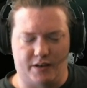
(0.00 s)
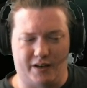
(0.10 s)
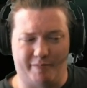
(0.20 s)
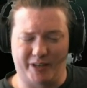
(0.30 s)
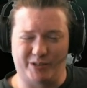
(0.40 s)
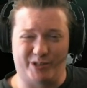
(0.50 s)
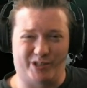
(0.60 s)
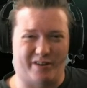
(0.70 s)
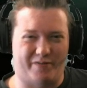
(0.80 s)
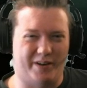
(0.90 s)
a bunch of
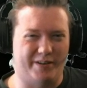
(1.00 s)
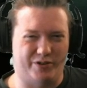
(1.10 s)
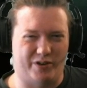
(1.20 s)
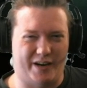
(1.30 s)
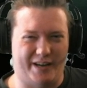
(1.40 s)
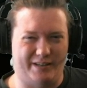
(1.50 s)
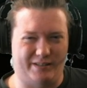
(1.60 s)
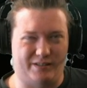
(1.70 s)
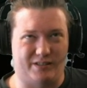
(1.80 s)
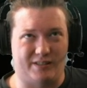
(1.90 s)
stuff done to try
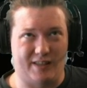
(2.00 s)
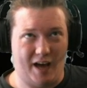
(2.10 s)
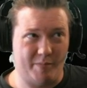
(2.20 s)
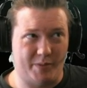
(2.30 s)
and stop